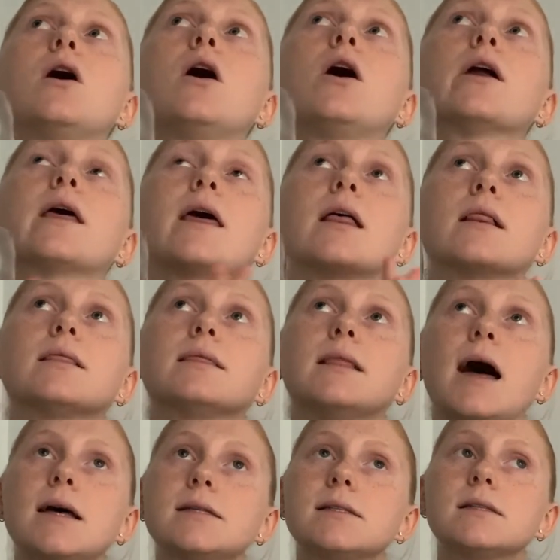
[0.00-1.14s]
on a
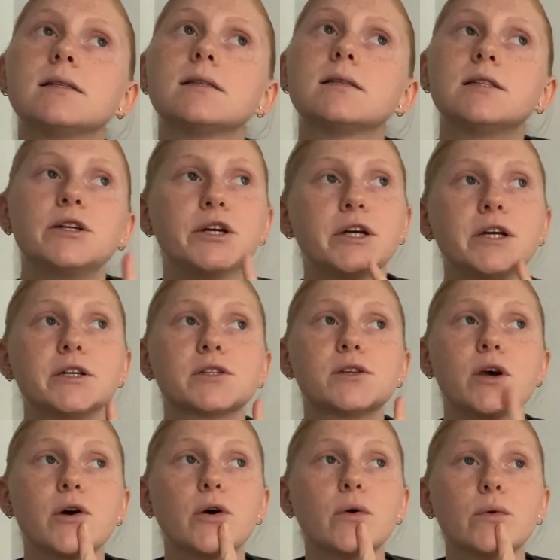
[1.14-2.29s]
less serious
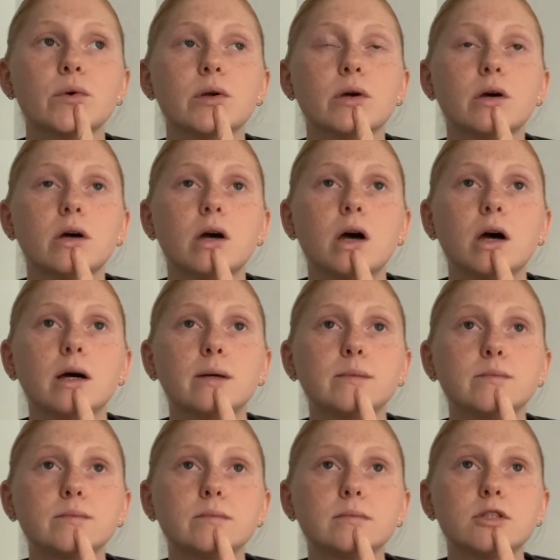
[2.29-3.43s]
note, um,
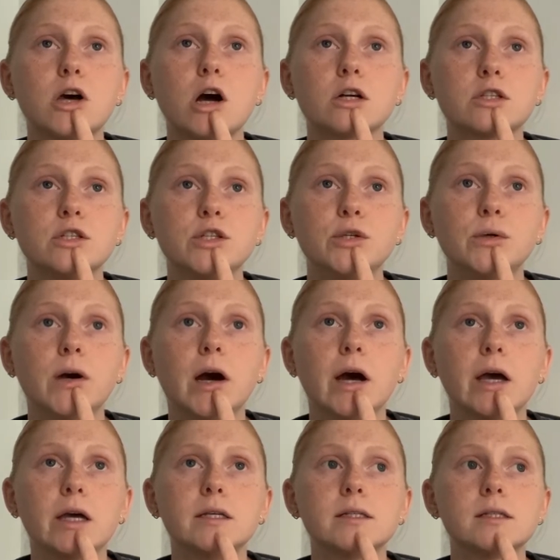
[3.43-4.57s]
talk to you
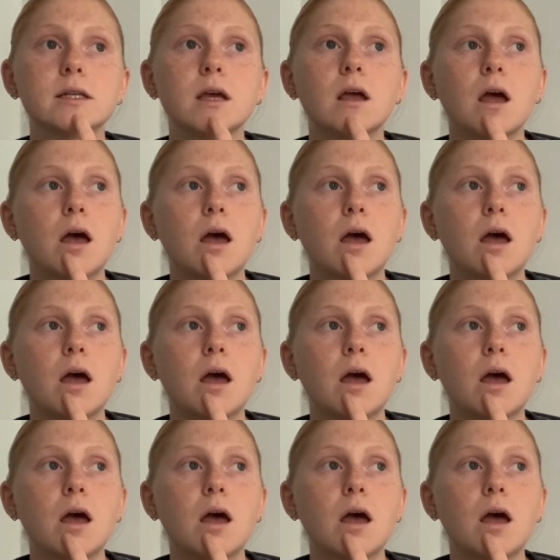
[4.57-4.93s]
guys.